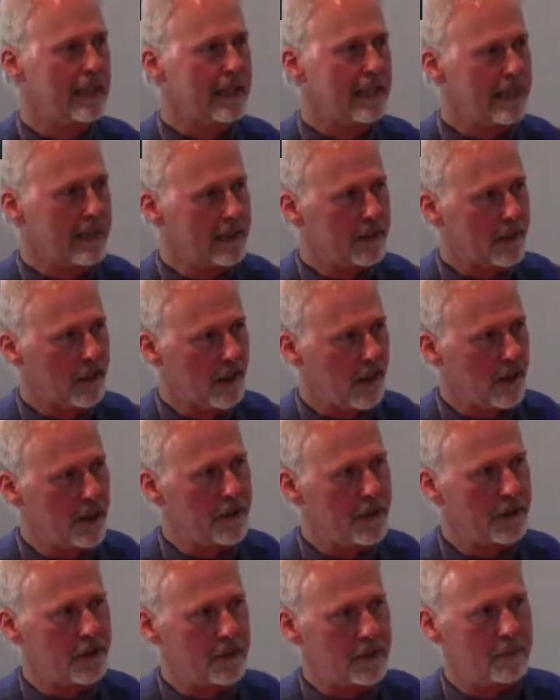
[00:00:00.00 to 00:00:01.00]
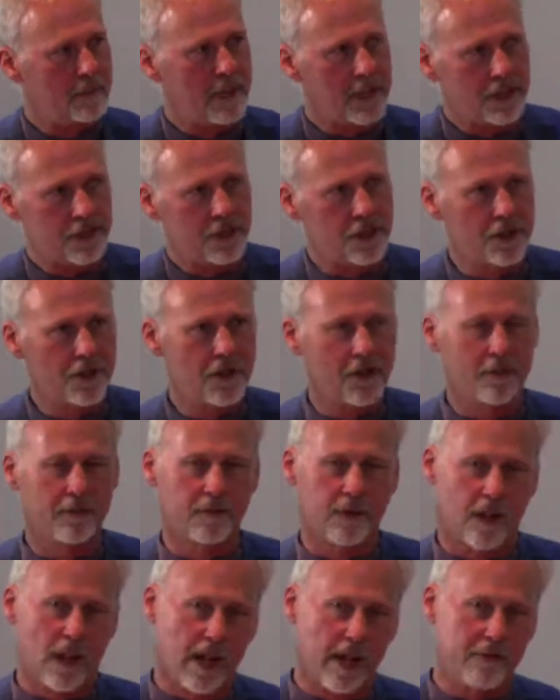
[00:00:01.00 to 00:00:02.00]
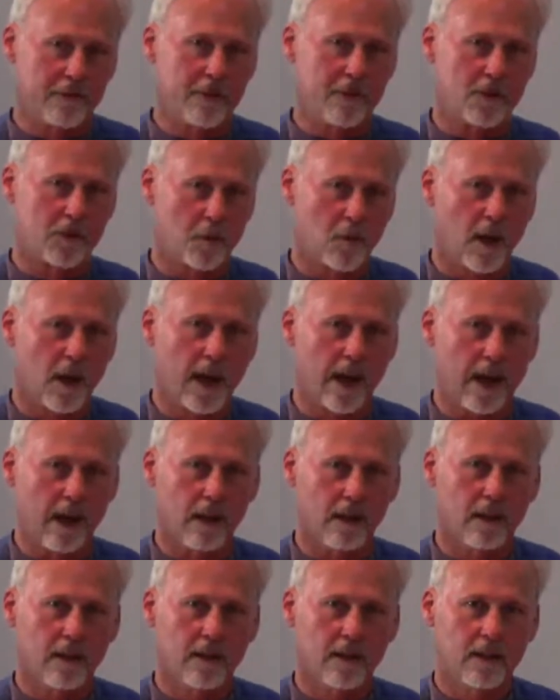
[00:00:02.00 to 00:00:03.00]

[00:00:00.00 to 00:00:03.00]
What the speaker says: in other dimensions of life as well.